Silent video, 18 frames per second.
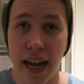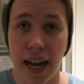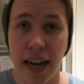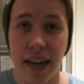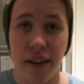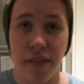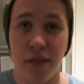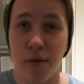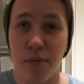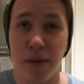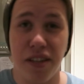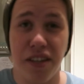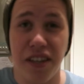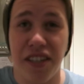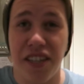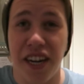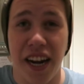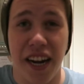and I thought we'd
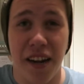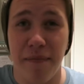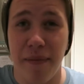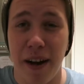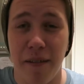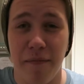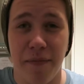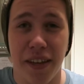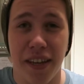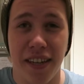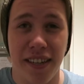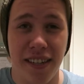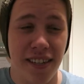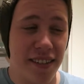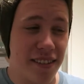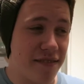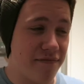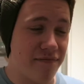just check them out
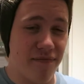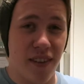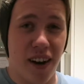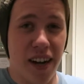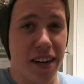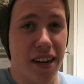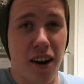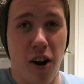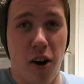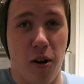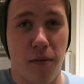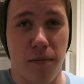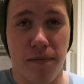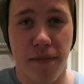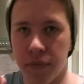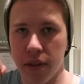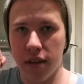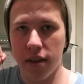because why
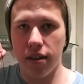not?